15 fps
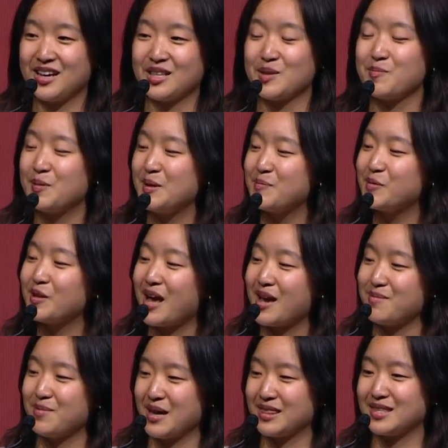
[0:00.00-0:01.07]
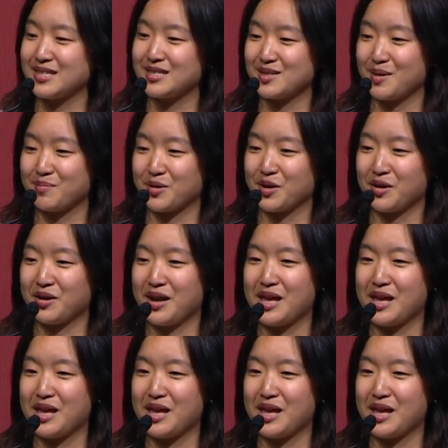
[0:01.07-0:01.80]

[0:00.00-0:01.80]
the people I met this summer